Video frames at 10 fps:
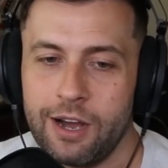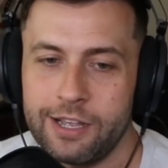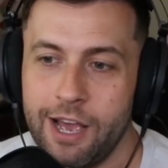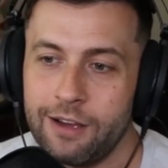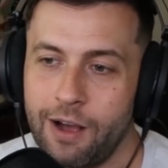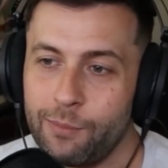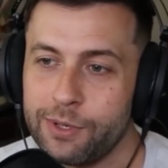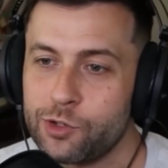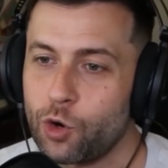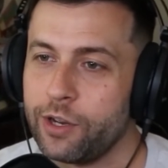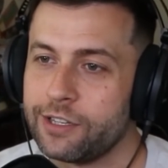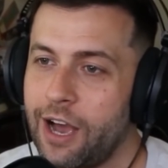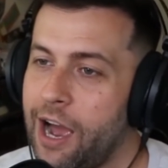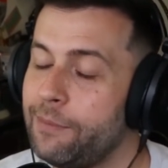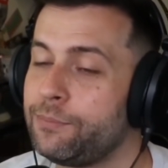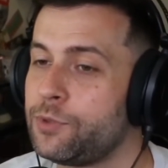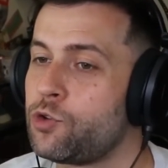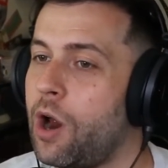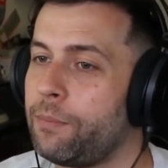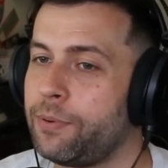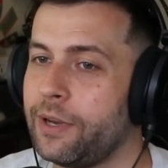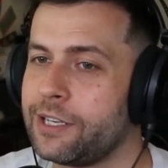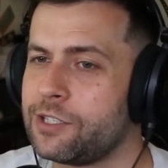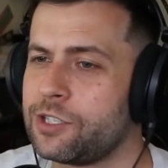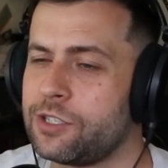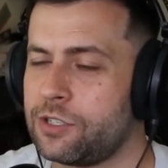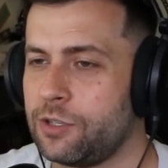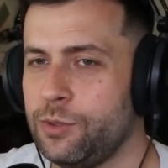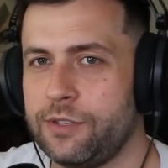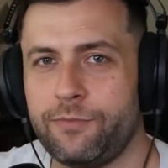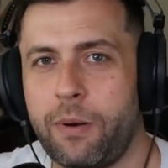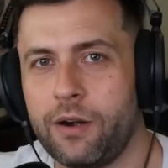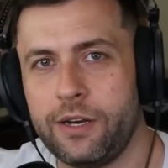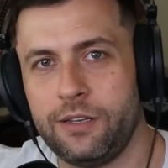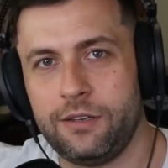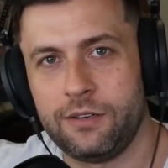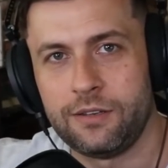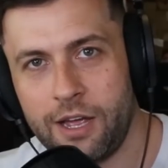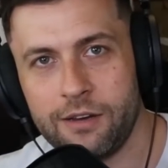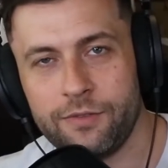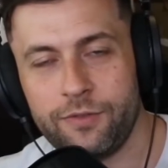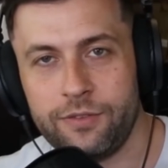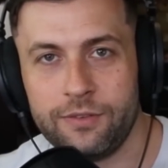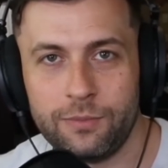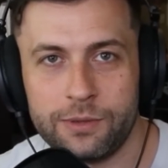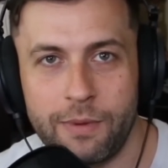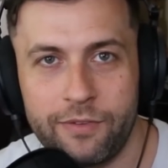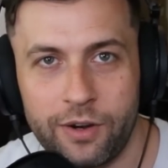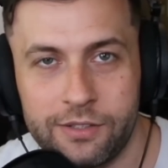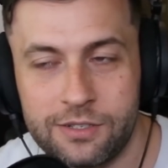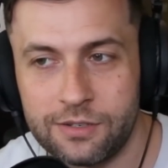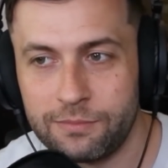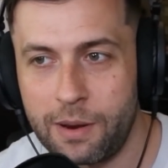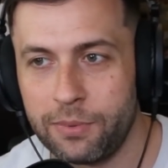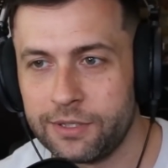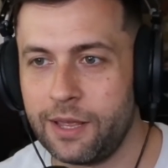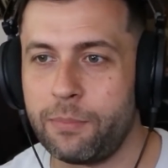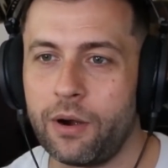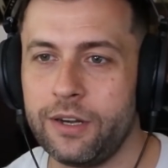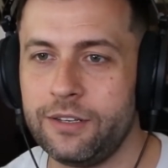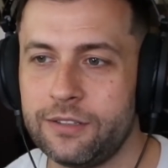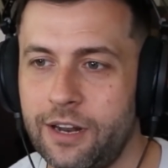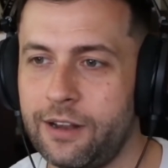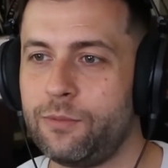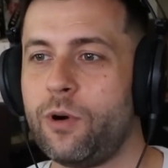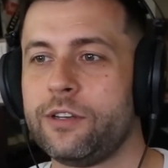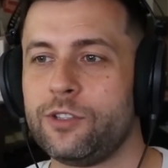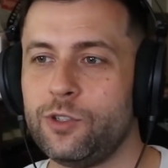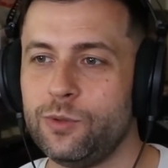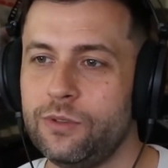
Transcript: uh, yeah, I'll be enjoying the Hype Drop exclusive party, kind of, with my friends, my birthday party that I wanted to do.